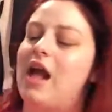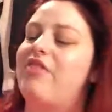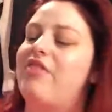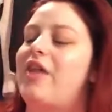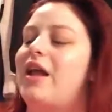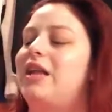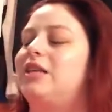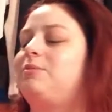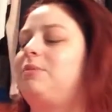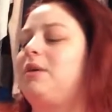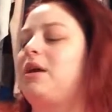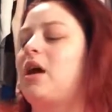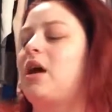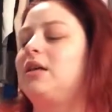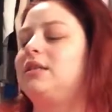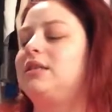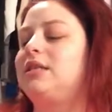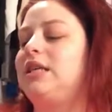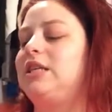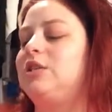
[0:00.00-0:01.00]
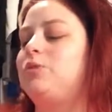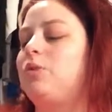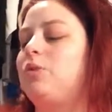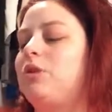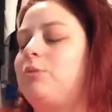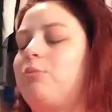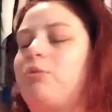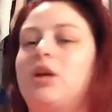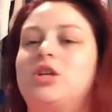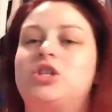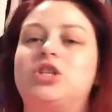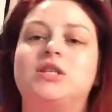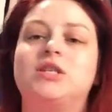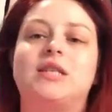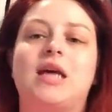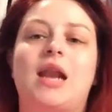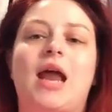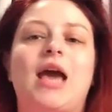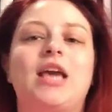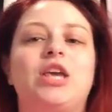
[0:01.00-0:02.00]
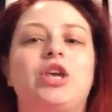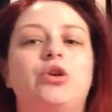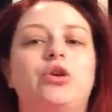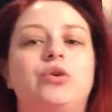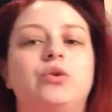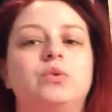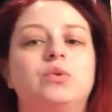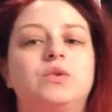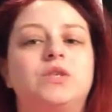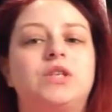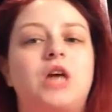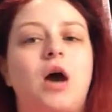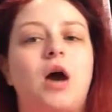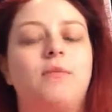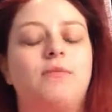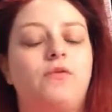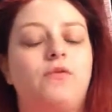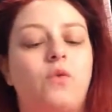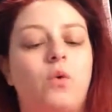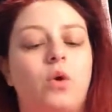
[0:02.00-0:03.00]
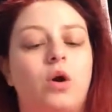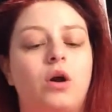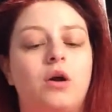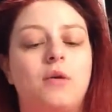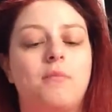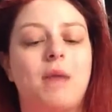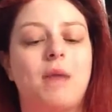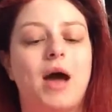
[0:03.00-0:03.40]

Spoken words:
and that is because these were the brushes that I used for